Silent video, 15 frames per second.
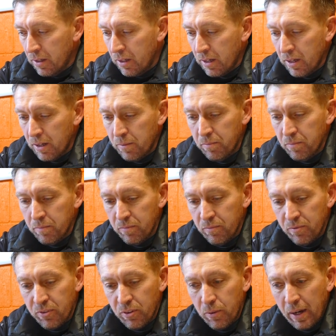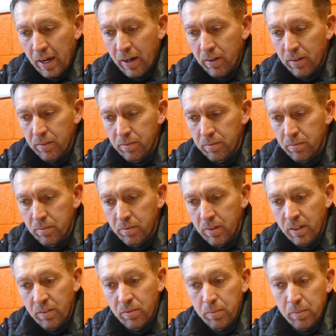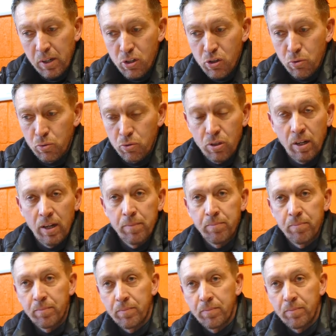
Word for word: um, throughout even my short time